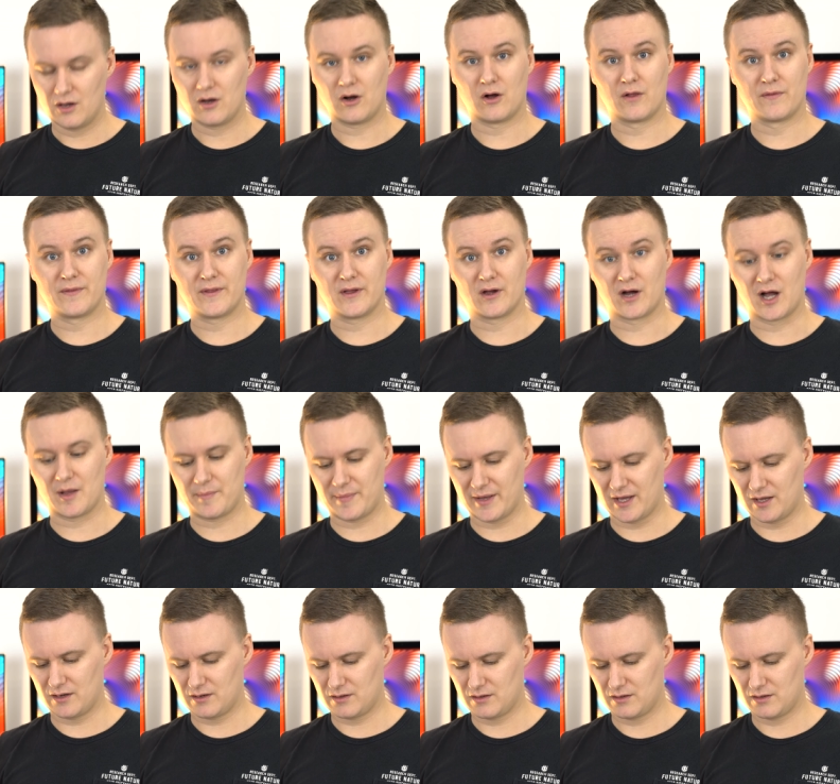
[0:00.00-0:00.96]
on the
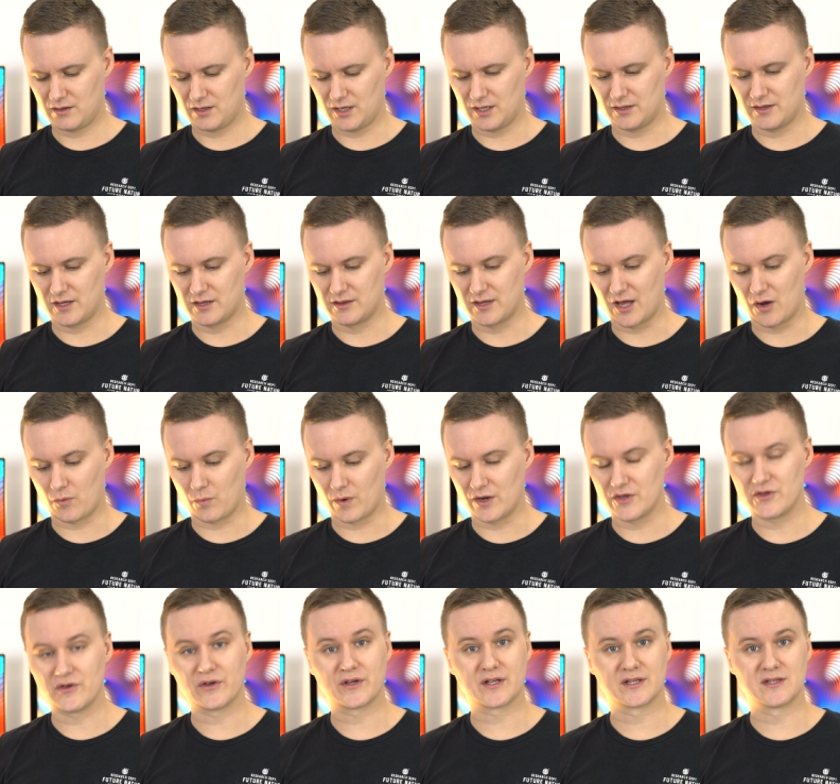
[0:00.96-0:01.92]
iPad, and then that
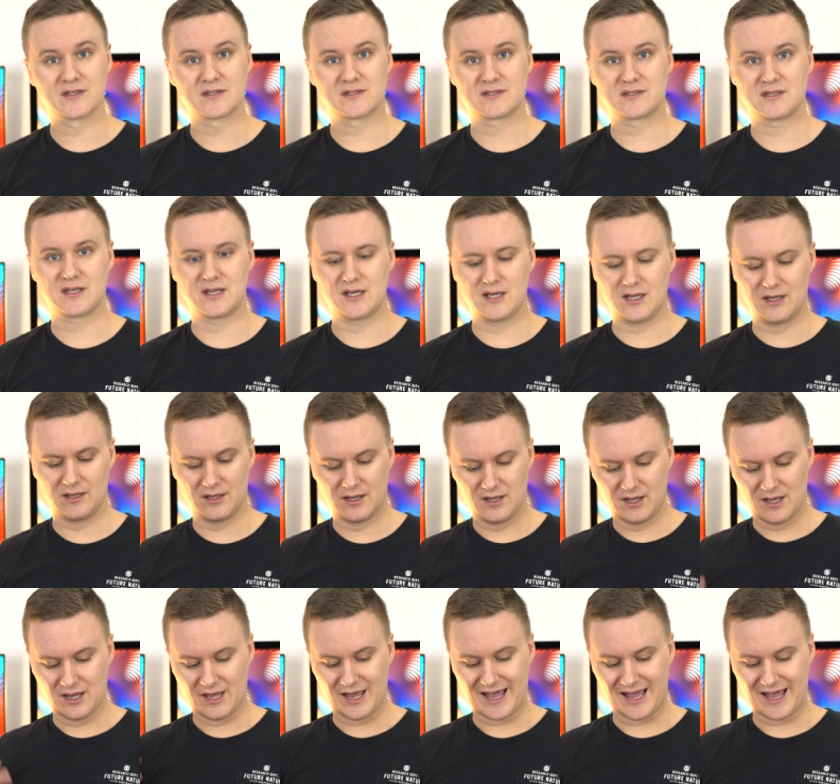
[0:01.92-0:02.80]
way you can see